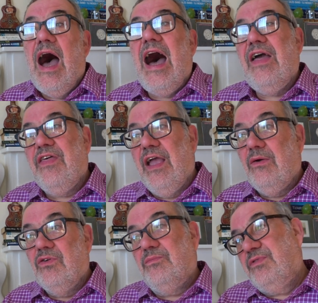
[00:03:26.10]
I
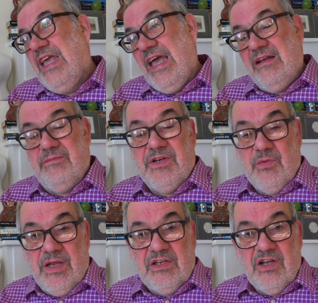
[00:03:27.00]
think we'll get
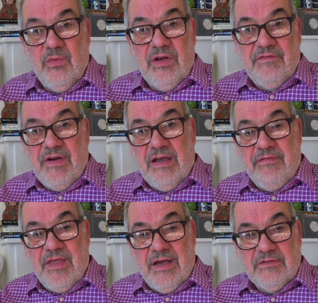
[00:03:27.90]
between 2,000 and
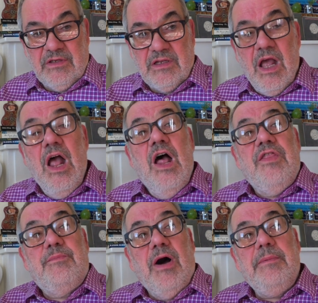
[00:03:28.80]
5,000.
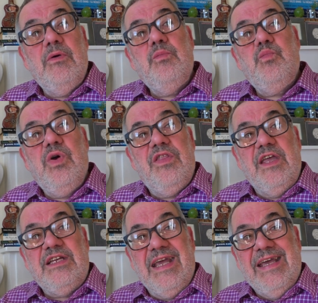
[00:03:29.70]
The problem with
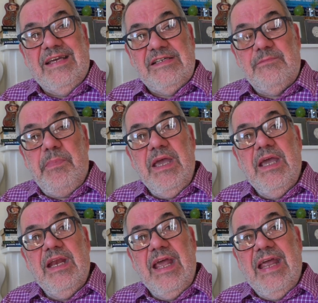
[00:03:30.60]
it is,
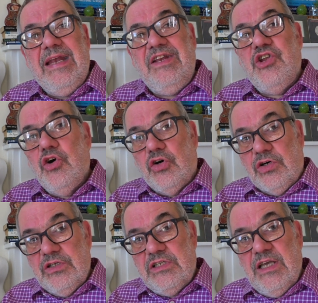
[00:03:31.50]
being
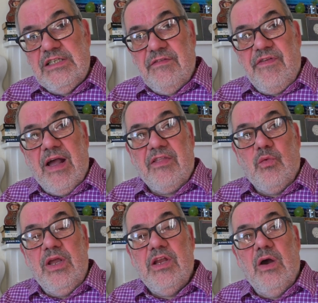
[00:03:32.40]
indoors, is the fact that
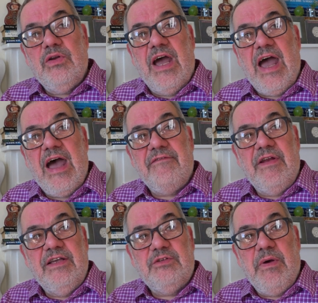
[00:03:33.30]
we don't have
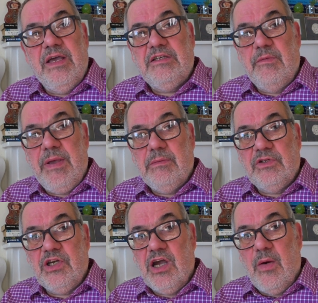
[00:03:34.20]
any space for people
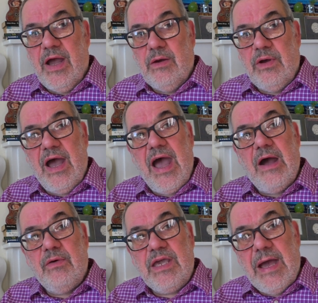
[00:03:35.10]
to go
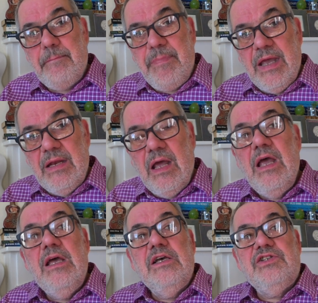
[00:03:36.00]
out camping,
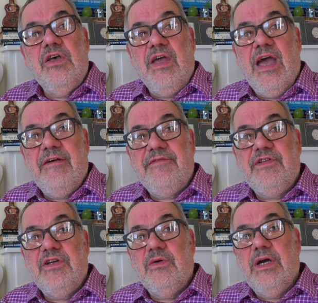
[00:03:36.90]
so they have
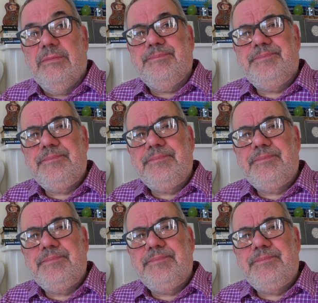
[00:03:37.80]
to